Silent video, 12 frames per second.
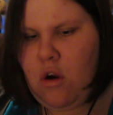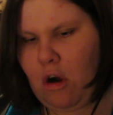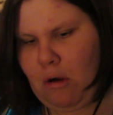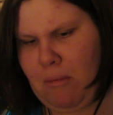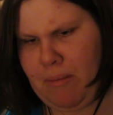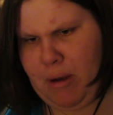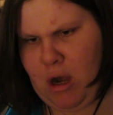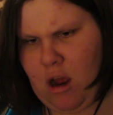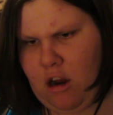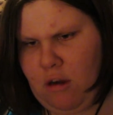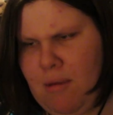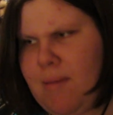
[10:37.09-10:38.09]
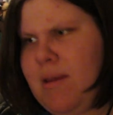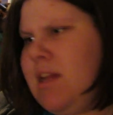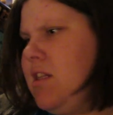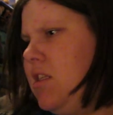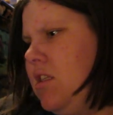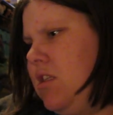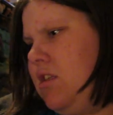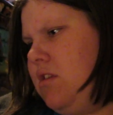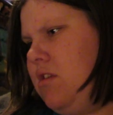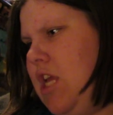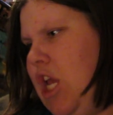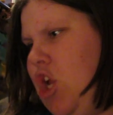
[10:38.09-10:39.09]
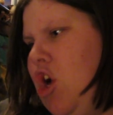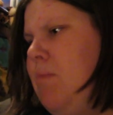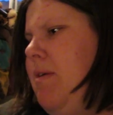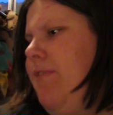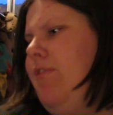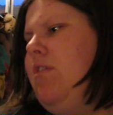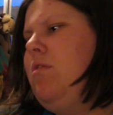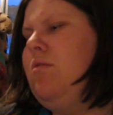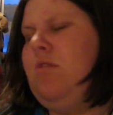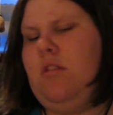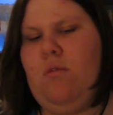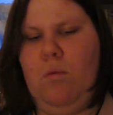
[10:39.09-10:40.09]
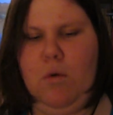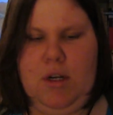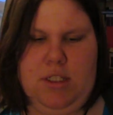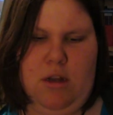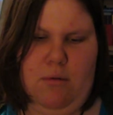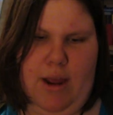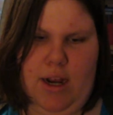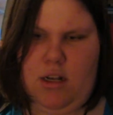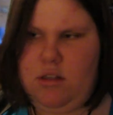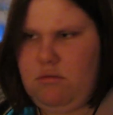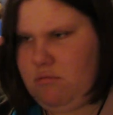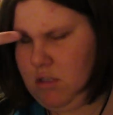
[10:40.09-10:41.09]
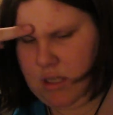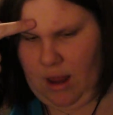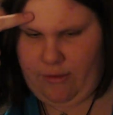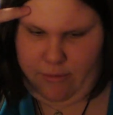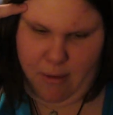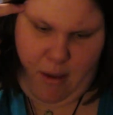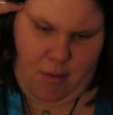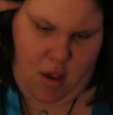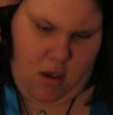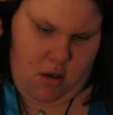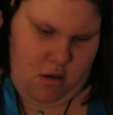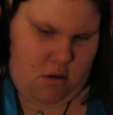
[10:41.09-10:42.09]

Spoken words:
Or maybe not. Or maybe it could be for the worsted weight stuff, maybe.